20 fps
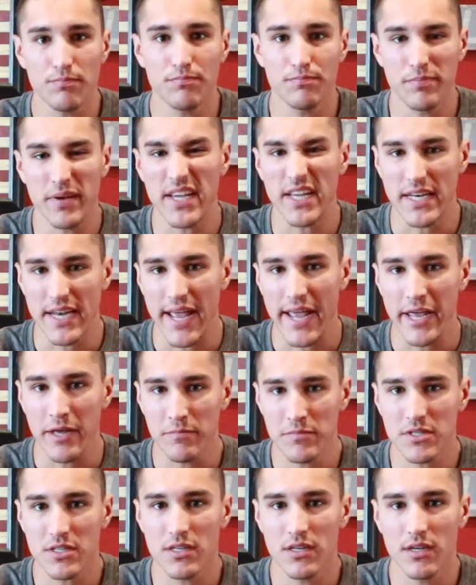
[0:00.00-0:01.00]
big
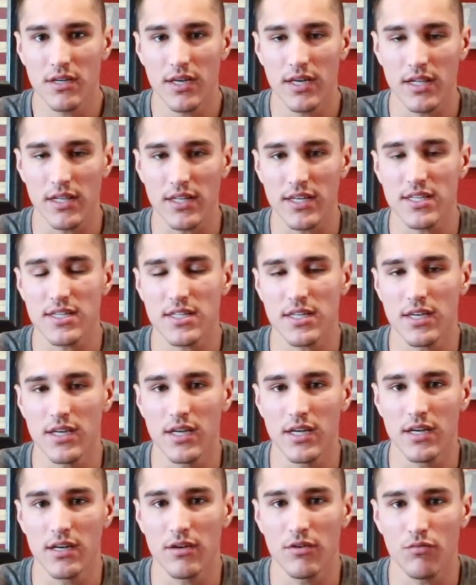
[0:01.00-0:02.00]
names, at least
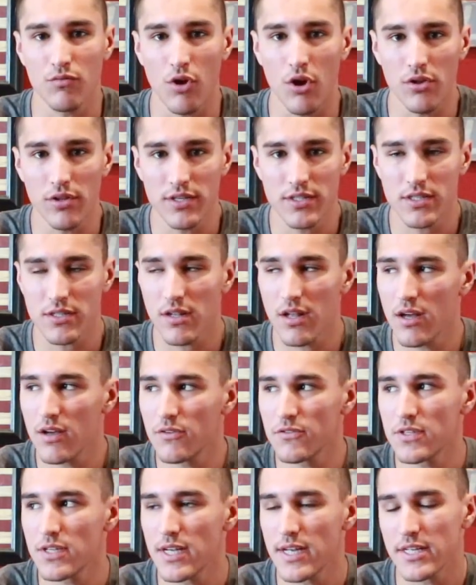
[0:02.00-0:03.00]
in Rawlings
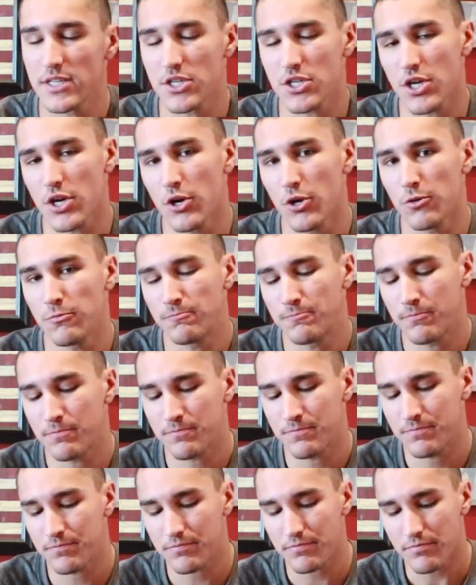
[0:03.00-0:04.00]
gloves. And so
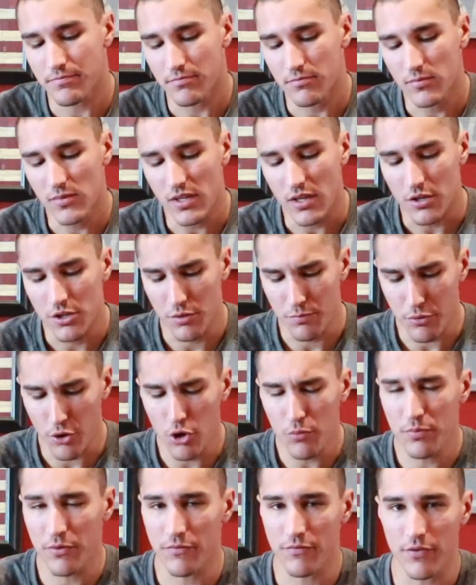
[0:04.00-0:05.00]
the
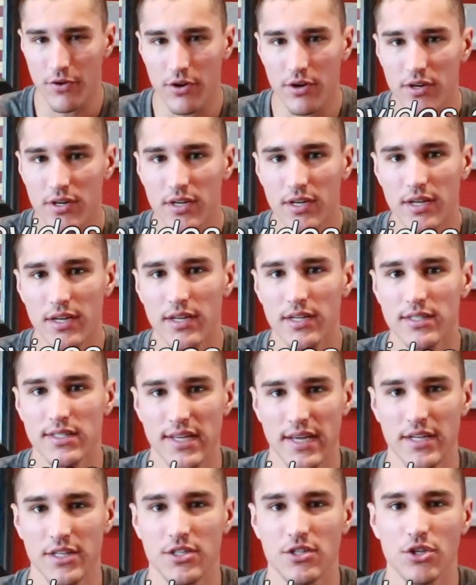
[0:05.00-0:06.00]
Pro Preferred
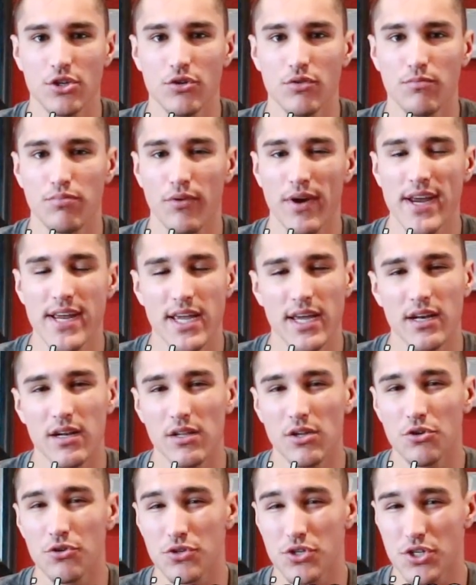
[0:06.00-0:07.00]
tend to break in
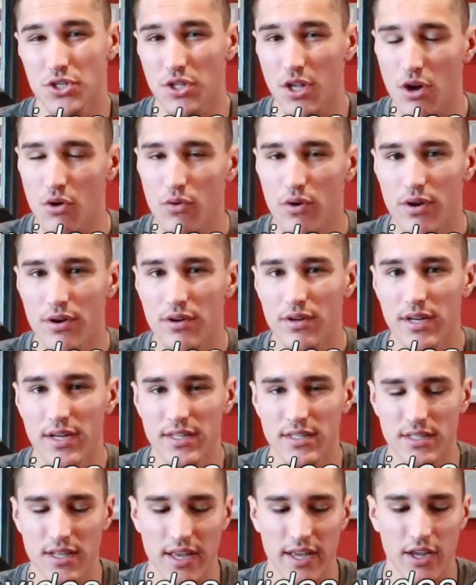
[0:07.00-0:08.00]
a little slower.
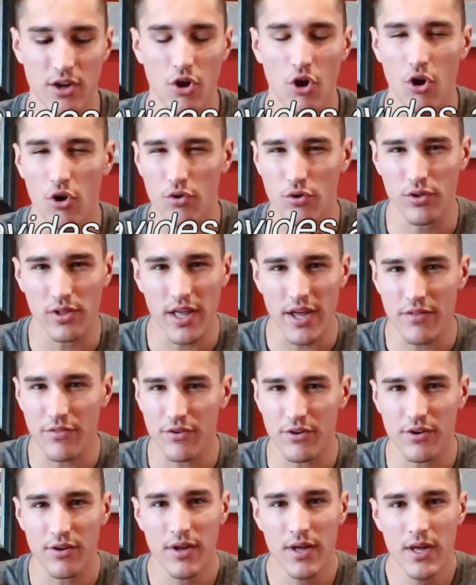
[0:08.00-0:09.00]
It's like harder
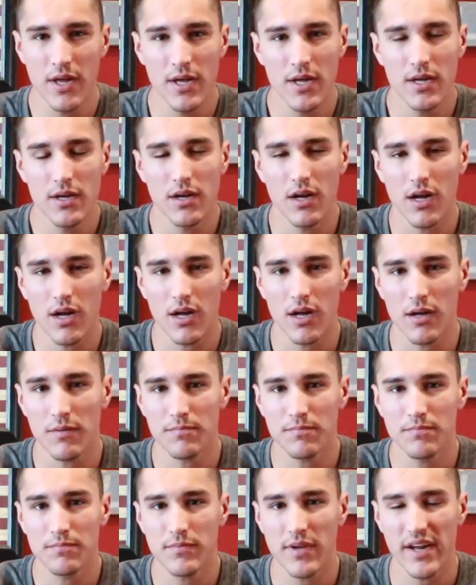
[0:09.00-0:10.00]
leather,
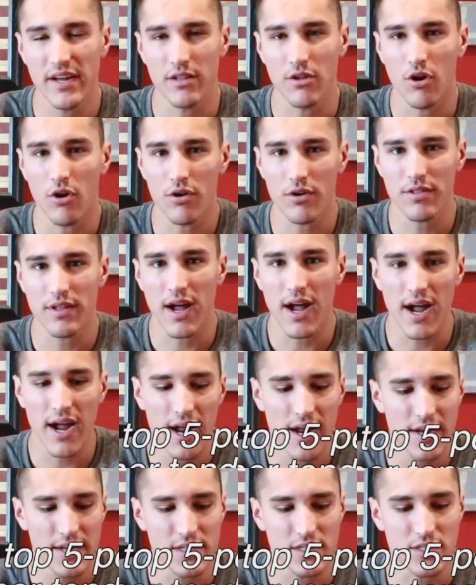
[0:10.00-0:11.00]
and Heart of the
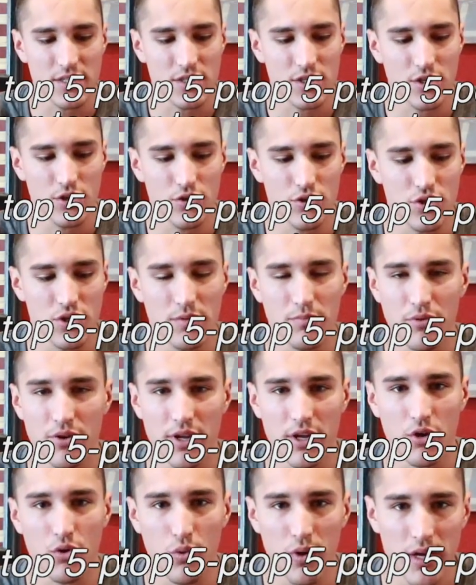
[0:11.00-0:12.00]
Hide is usually
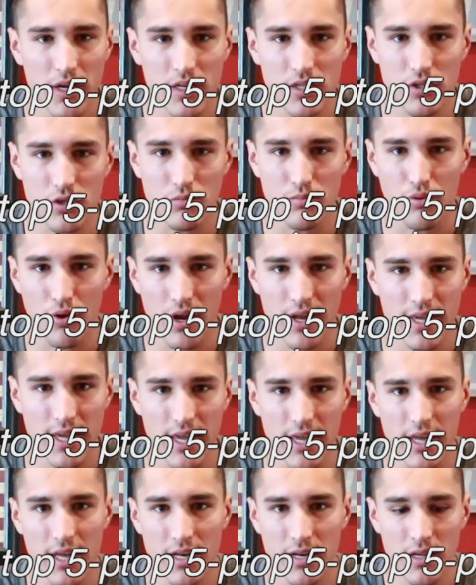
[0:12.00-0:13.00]
pretty quick to break
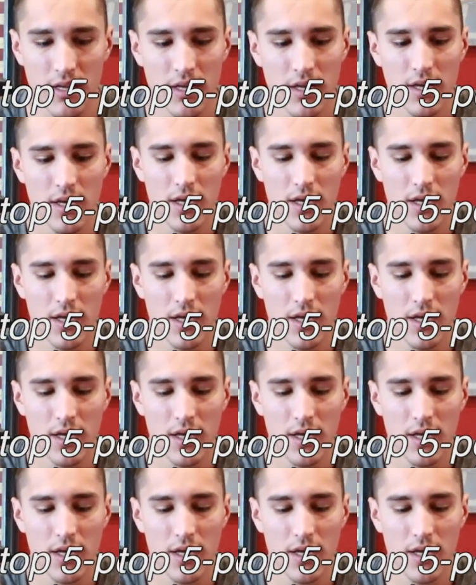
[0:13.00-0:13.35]
in.